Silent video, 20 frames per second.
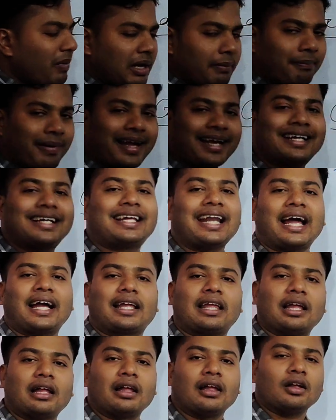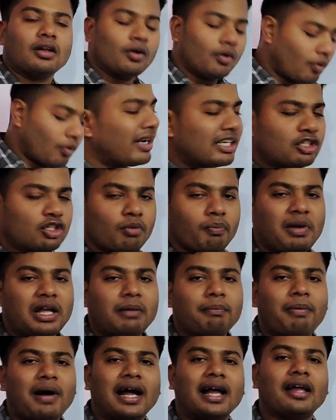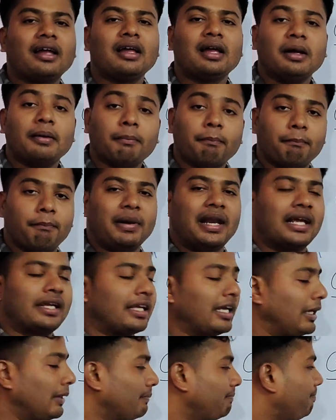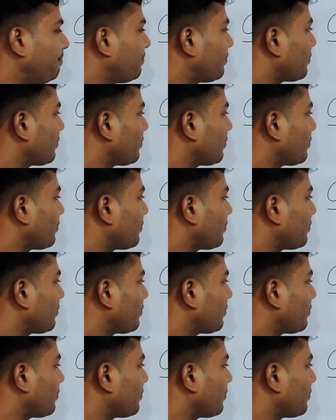mean by cracking? What do you mean by breaking?